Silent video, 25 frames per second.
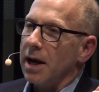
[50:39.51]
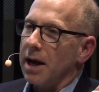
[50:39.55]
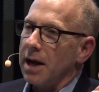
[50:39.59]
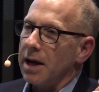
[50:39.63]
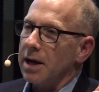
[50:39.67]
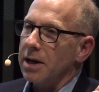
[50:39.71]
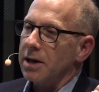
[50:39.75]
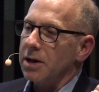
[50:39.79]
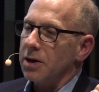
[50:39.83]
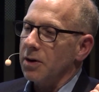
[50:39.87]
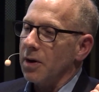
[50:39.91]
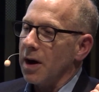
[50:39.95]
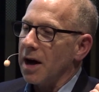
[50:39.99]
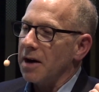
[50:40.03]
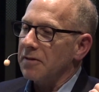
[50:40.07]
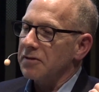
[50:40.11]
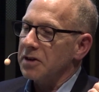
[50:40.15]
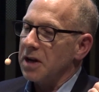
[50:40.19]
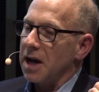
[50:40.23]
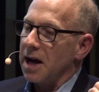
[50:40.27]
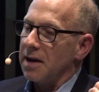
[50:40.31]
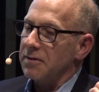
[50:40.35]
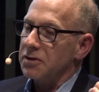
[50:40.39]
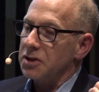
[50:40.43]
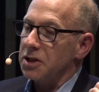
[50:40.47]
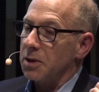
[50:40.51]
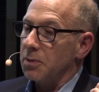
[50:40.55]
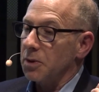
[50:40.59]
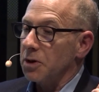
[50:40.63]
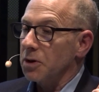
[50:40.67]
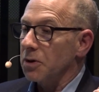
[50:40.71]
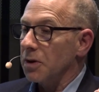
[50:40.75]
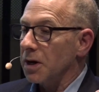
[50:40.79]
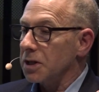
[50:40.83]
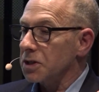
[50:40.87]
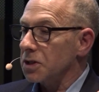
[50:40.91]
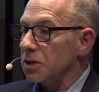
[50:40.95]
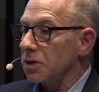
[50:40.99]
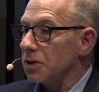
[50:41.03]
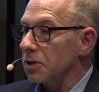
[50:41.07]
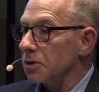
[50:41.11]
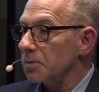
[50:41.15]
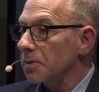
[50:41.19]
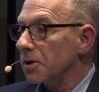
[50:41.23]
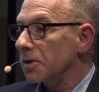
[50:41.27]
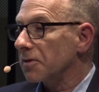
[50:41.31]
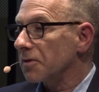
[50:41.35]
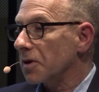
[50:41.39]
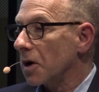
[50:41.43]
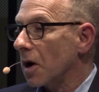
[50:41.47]
And you have to have someone who has a little
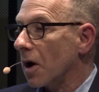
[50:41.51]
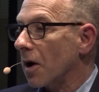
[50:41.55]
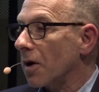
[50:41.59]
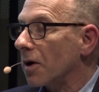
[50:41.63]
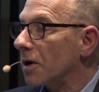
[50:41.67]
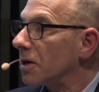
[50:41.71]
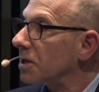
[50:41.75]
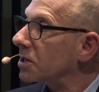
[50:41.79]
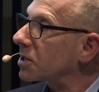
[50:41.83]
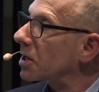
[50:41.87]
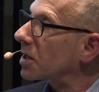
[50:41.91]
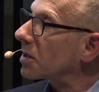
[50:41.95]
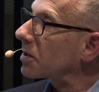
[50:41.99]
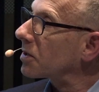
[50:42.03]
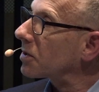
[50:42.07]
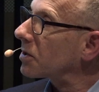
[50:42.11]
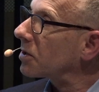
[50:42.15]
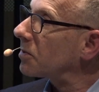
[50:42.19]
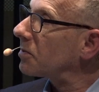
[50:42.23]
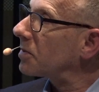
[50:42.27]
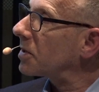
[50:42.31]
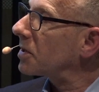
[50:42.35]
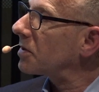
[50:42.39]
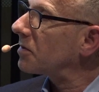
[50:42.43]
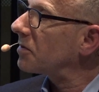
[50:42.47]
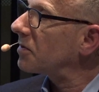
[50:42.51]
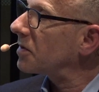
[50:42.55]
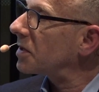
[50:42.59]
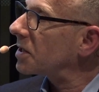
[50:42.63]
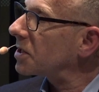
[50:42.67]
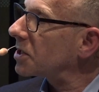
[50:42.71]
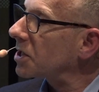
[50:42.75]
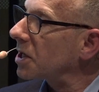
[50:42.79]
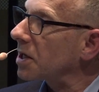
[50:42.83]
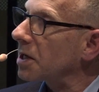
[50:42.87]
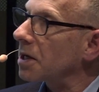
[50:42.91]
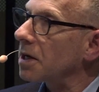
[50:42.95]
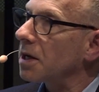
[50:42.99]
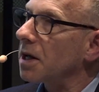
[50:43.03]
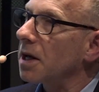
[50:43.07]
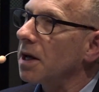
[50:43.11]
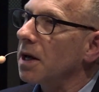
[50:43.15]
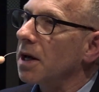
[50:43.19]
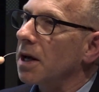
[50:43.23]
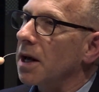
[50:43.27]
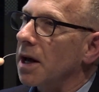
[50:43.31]
bit of courage and a little bit of vision